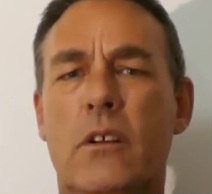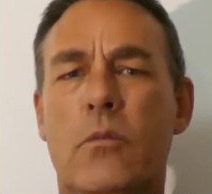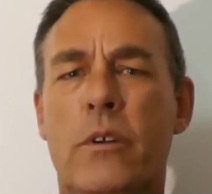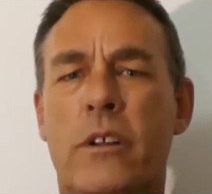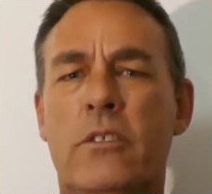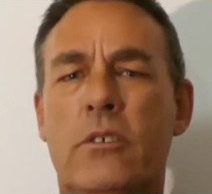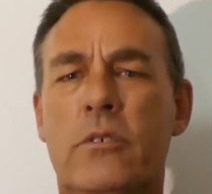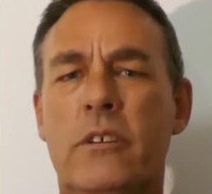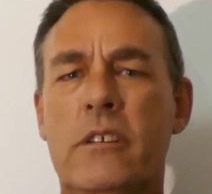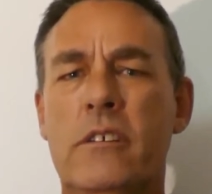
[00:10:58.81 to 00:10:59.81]
When
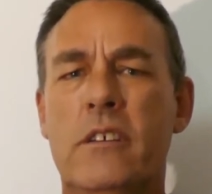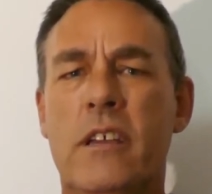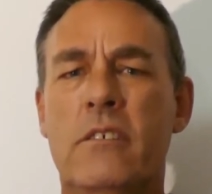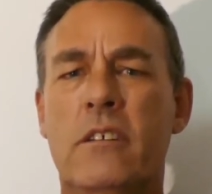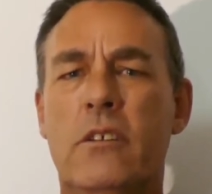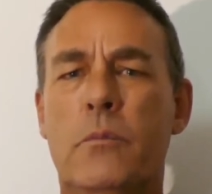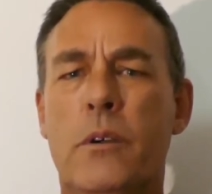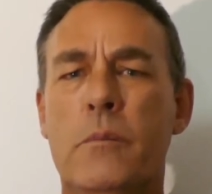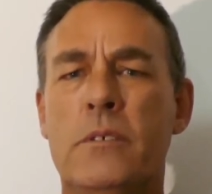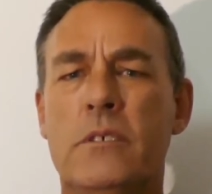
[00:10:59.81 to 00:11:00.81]
authorities entered the
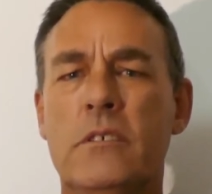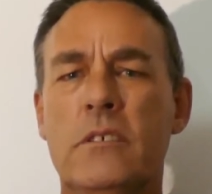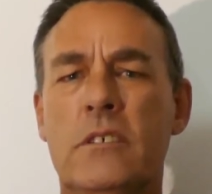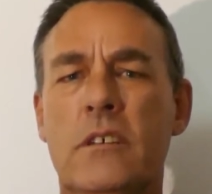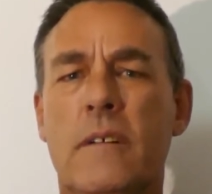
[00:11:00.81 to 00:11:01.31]
premises,